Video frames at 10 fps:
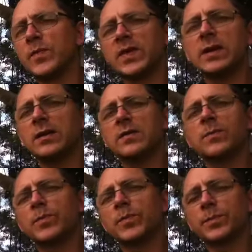the
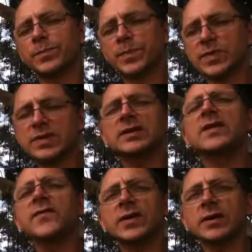
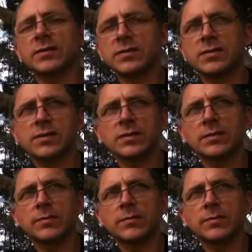significance